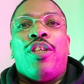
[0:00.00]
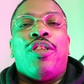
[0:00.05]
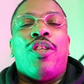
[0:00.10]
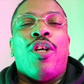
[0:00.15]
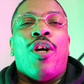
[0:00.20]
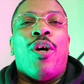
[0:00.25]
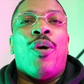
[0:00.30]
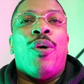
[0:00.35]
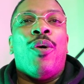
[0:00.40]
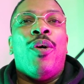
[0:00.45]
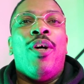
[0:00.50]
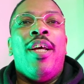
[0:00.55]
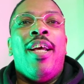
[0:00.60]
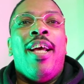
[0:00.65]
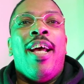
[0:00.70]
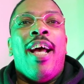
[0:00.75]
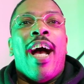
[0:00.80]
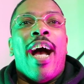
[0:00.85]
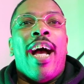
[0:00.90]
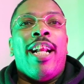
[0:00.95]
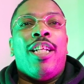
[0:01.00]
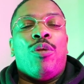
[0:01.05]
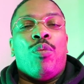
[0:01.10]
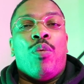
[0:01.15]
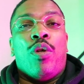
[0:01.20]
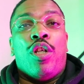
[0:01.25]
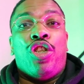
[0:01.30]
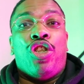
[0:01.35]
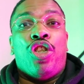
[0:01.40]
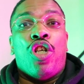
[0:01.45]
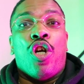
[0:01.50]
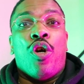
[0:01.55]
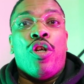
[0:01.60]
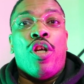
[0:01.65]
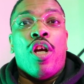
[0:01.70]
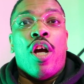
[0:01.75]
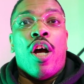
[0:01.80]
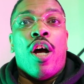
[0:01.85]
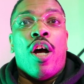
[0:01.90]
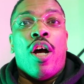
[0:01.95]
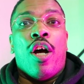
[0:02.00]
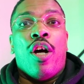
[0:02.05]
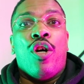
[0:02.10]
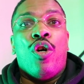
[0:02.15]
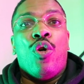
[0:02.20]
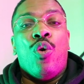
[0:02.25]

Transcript: So I just want to show y'all